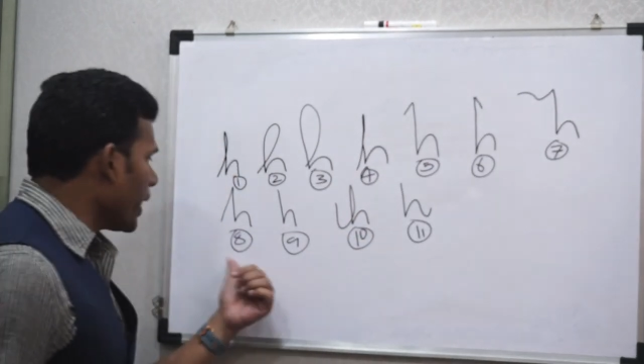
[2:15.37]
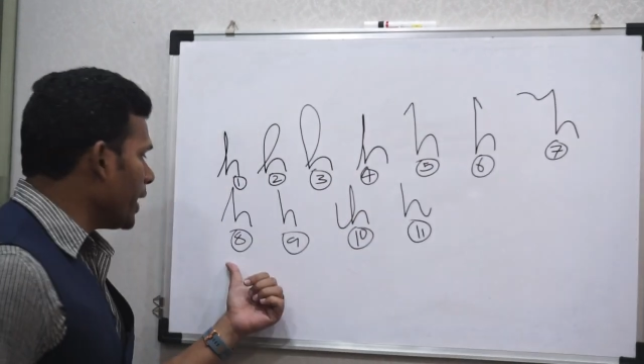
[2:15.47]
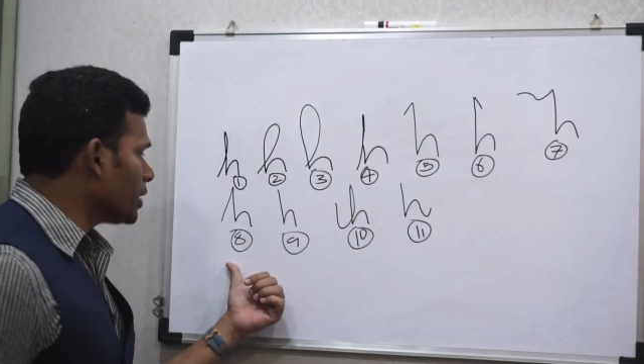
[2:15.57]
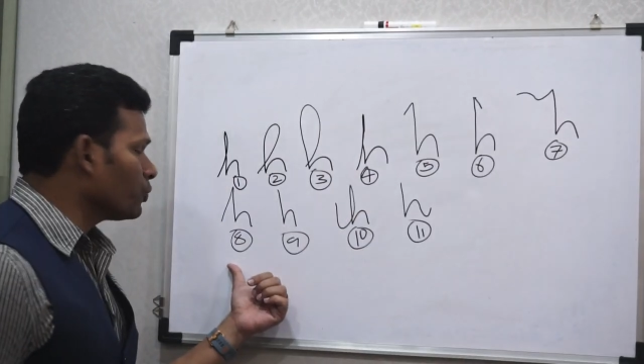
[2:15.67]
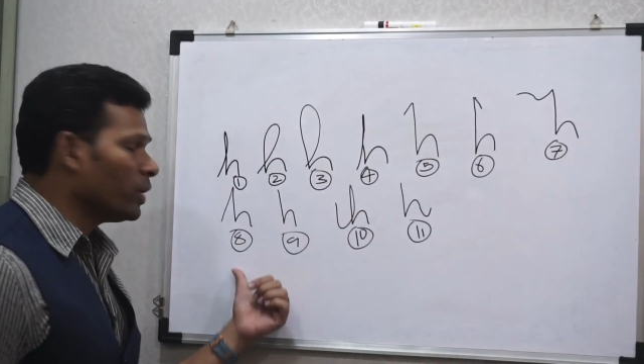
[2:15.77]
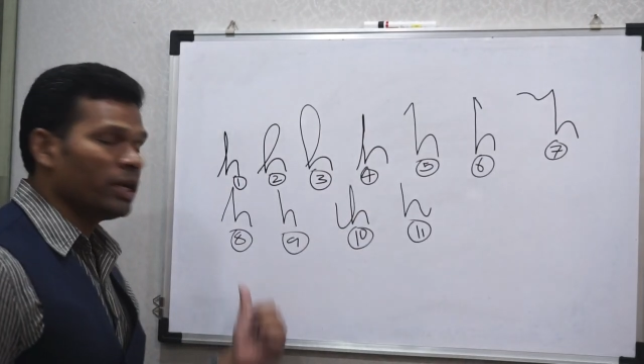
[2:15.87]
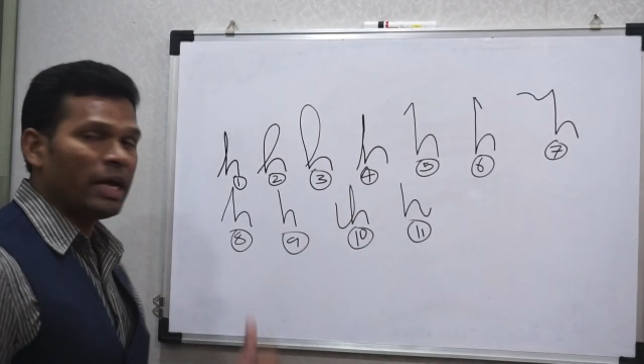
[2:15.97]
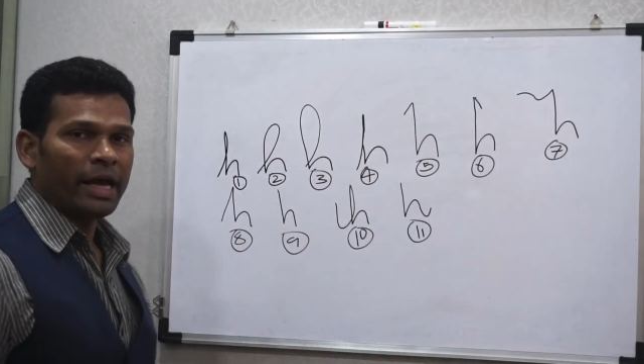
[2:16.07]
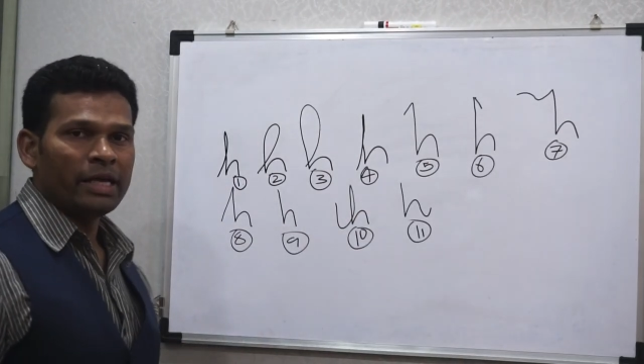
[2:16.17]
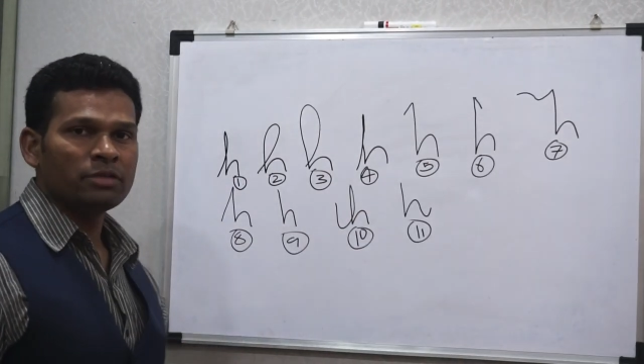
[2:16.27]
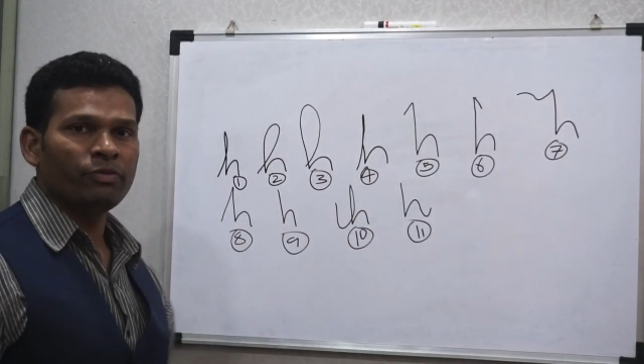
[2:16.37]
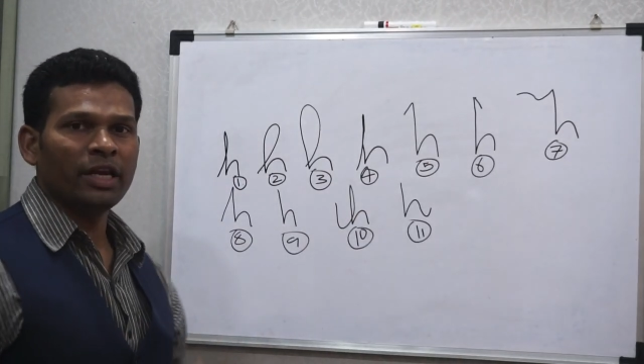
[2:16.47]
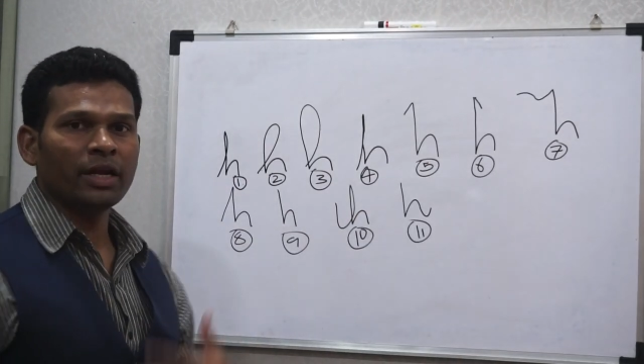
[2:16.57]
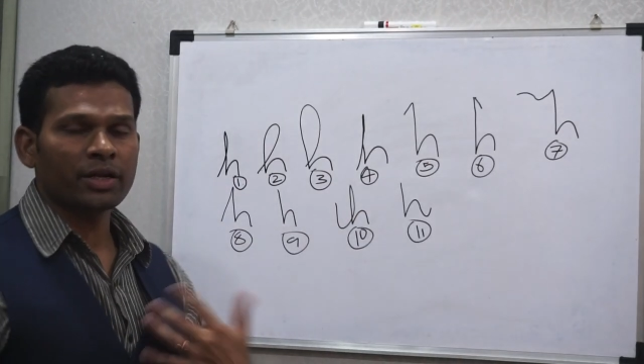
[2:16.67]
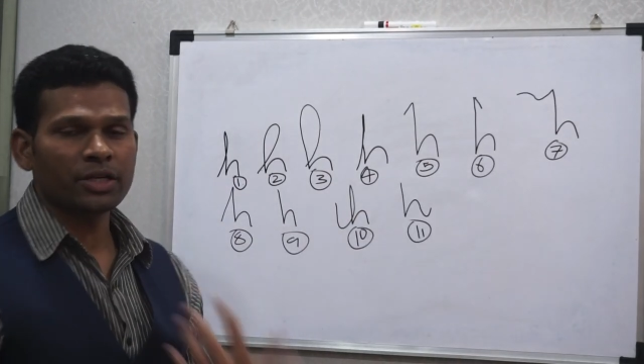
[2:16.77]
Eighth one is
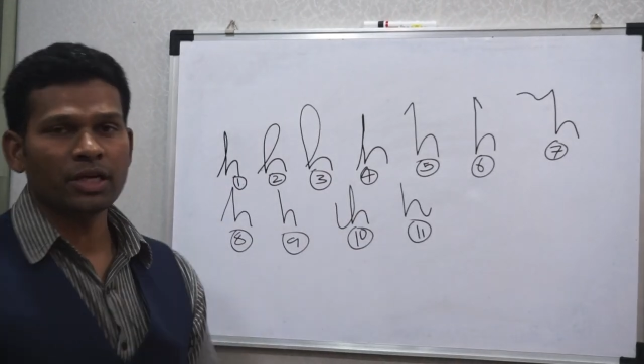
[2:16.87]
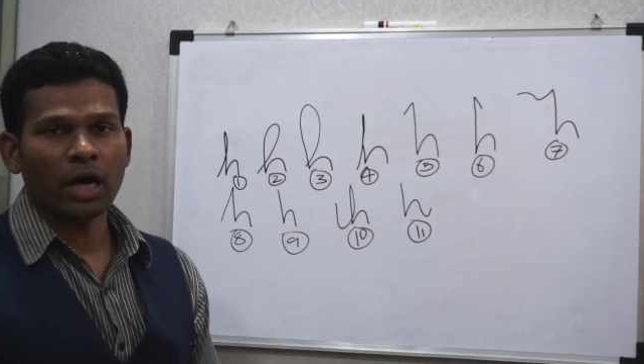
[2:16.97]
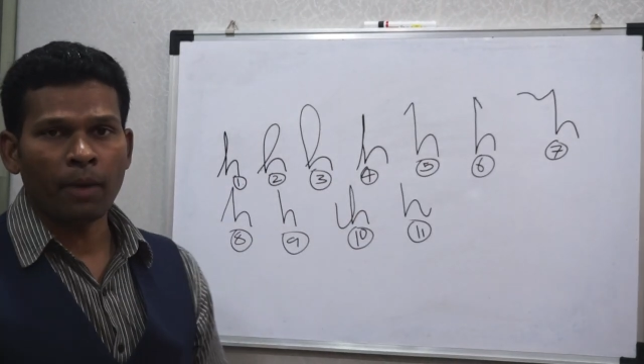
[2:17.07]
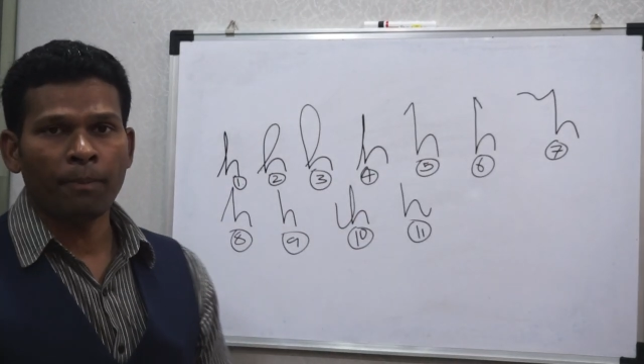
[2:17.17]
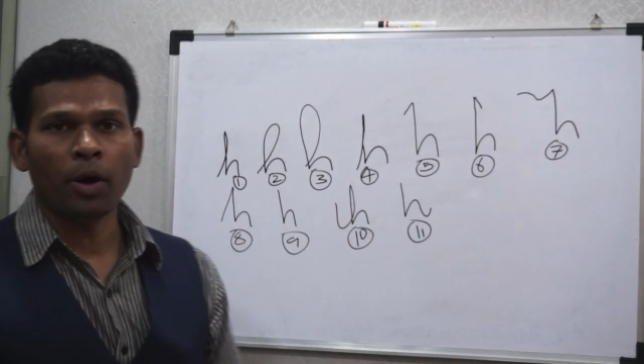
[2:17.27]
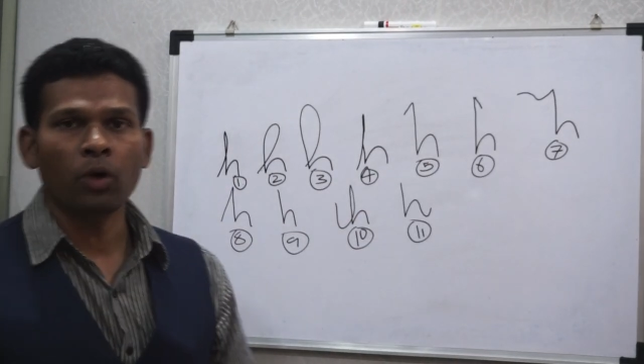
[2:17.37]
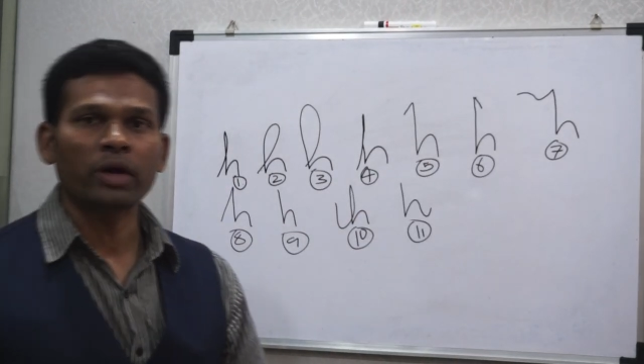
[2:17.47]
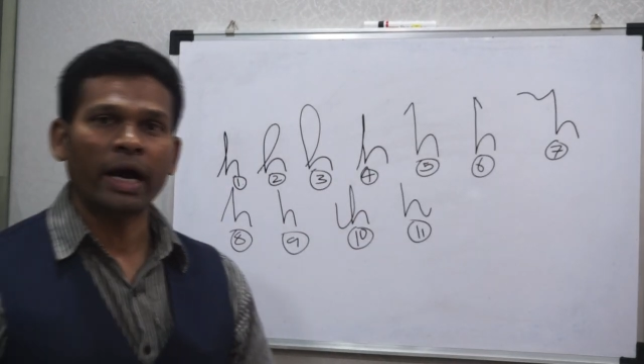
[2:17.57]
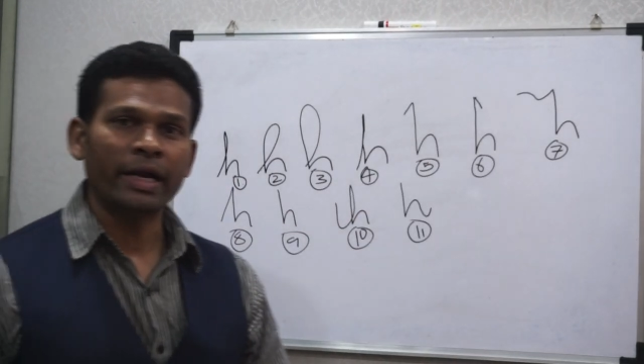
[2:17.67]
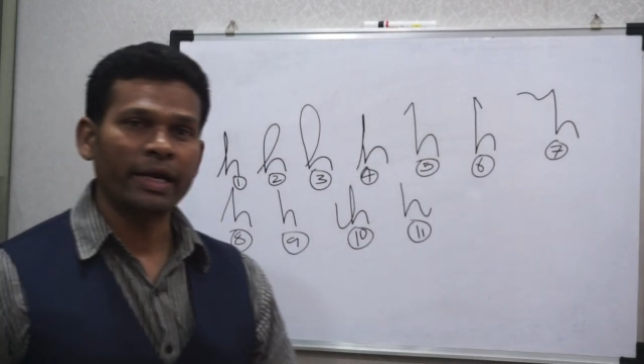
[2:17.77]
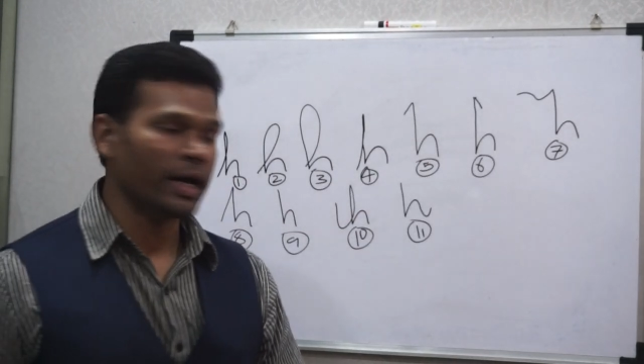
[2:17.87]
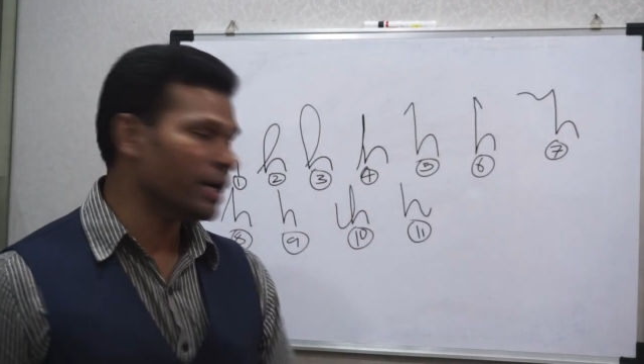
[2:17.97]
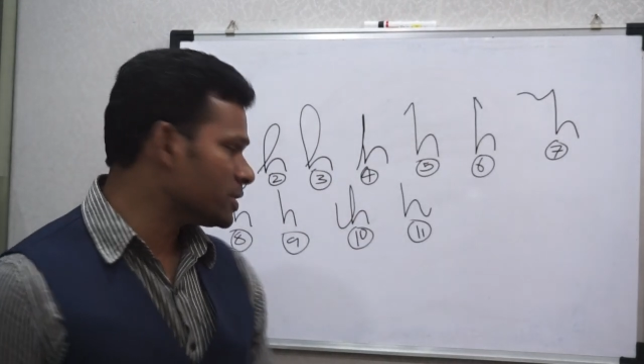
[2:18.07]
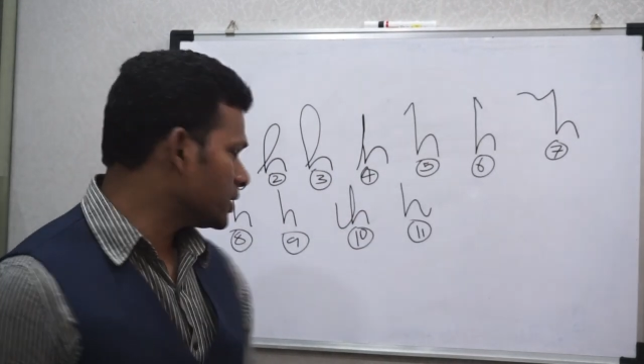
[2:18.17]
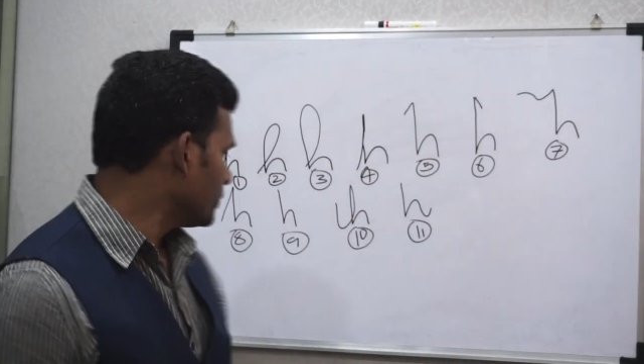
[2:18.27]
very rigid about
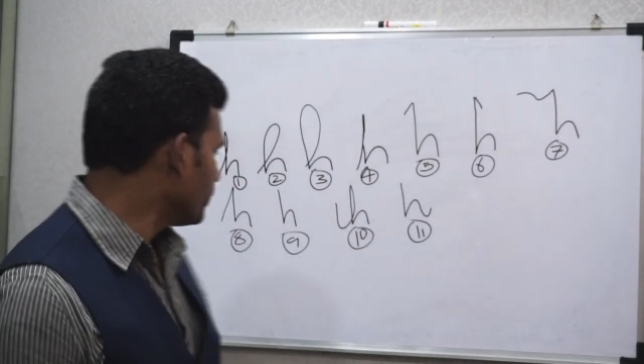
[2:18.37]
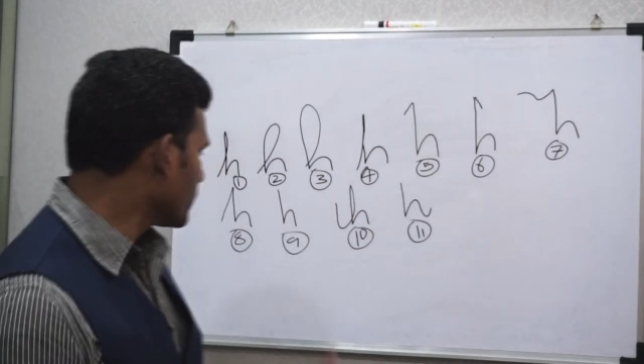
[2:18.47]
ideas.